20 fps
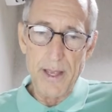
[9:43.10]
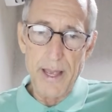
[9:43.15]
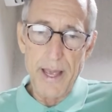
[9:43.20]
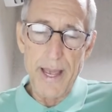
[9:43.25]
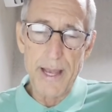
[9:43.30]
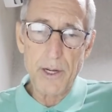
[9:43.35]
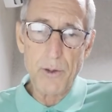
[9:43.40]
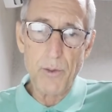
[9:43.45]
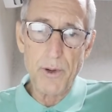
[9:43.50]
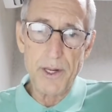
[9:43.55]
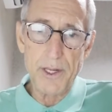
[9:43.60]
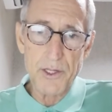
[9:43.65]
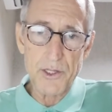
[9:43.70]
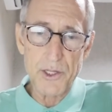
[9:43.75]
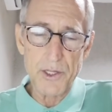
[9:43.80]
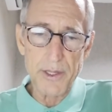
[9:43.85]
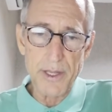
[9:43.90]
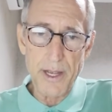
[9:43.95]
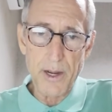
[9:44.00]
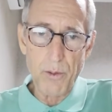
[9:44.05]

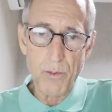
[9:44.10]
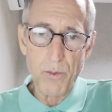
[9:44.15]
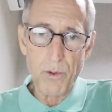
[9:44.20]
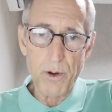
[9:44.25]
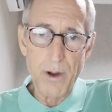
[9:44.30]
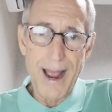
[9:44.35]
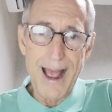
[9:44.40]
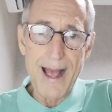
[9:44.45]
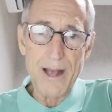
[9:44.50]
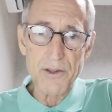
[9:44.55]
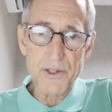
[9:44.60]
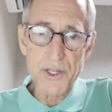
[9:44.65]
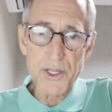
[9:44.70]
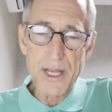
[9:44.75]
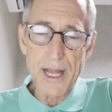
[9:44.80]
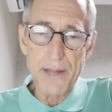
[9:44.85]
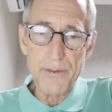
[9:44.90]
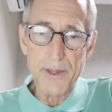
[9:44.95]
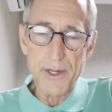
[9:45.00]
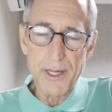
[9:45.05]
equities that were
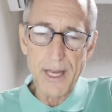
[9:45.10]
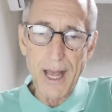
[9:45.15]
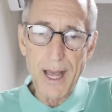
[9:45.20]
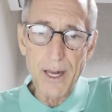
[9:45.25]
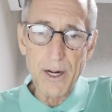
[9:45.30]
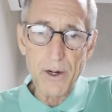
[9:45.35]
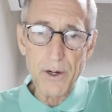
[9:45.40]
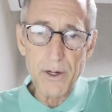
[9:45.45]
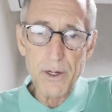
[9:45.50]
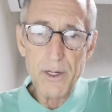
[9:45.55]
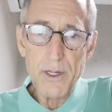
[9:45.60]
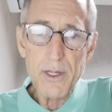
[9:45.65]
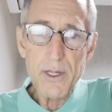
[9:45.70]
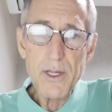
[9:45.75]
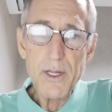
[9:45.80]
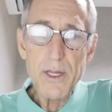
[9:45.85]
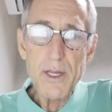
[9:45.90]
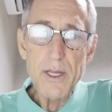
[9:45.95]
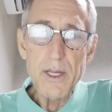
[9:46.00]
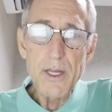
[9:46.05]
outside the dollar
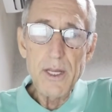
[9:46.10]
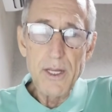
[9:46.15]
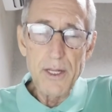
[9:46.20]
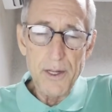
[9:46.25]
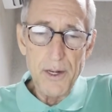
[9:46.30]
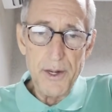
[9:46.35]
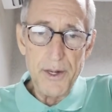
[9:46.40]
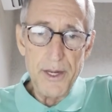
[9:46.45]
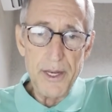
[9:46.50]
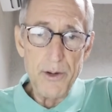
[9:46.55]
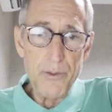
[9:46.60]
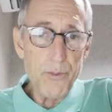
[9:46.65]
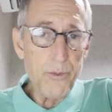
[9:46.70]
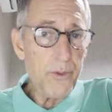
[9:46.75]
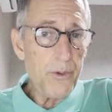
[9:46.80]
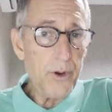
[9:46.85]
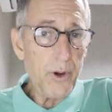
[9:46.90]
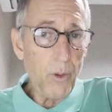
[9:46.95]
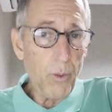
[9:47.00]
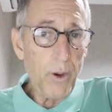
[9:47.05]
did
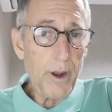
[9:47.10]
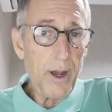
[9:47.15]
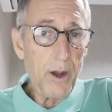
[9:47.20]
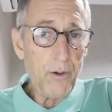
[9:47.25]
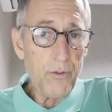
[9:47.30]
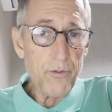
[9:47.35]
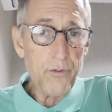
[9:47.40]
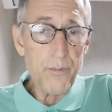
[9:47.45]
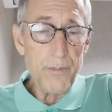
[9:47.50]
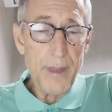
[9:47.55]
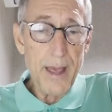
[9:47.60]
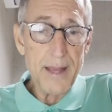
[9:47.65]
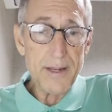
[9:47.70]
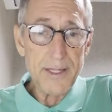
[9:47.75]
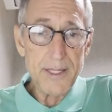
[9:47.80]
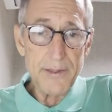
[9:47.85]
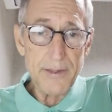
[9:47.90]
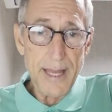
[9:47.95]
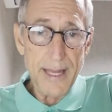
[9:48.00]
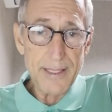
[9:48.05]
real well from
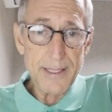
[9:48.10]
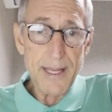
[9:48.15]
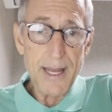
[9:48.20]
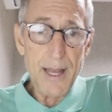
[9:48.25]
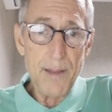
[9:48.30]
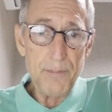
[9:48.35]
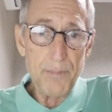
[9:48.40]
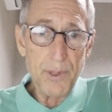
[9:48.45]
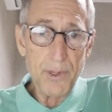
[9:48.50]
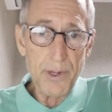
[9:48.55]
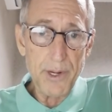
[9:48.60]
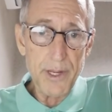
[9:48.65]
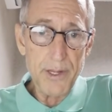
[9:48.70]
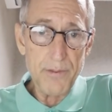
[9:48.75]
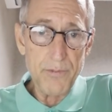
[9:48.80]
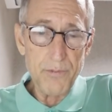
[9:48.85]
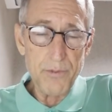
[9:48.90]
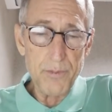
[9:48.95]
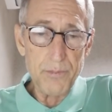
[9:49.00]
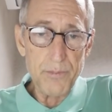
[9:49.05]
that time
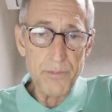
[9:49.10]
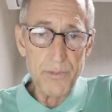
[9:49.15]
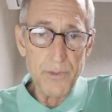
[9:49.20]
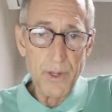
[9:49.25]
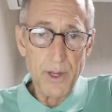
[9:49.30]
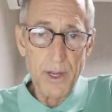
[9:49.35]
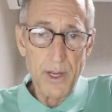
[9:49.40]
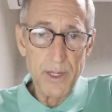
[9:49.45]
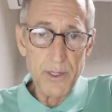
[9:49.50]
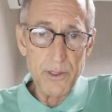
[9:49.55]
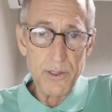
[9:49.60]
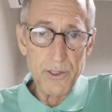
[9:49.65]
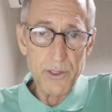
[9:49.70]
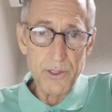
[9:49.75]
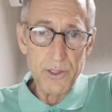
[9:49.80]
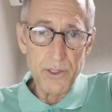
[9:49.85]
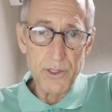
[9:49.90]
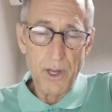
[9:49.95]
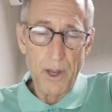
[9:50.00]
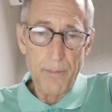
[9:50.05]
period, from
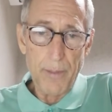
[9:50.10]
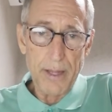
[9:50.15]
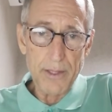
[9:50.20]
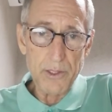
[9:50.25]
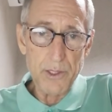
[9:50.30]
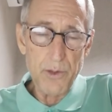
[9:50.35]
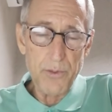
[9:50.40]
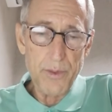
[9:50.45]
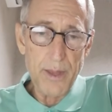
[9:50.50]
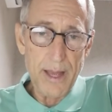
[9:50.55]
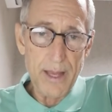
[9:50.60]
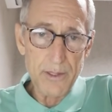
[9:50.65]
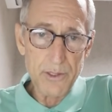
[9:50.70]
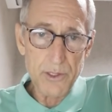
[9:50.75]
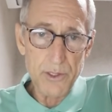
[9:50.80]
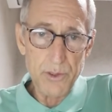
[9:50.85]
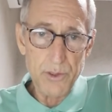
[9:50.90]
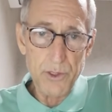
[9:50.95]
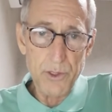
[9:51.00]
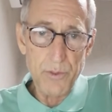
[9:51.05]
about
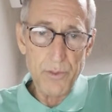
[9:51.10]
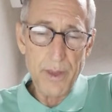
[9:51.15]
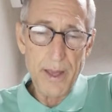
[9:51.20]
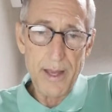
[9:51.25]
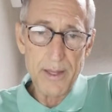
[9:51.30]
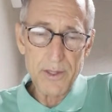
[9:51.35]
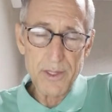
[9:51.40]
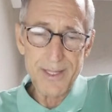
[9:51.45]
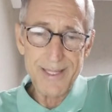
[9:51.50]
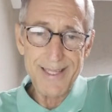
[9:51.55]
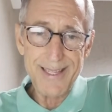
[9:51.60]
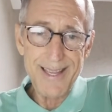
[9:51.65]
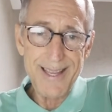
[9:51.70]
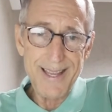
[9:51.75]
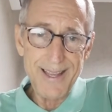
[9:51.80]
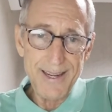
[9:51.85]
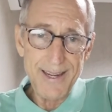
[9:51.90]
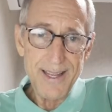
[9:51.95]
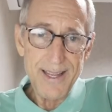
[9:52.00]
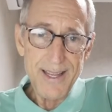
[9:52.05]
2000 to
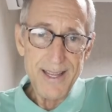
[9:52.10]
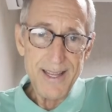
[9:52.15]
2010,